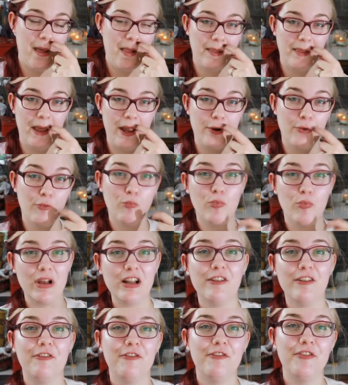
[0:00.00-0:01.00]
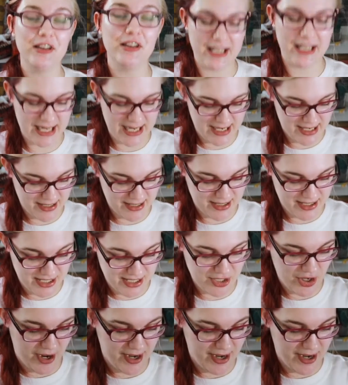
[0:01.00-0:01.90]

like willfully did not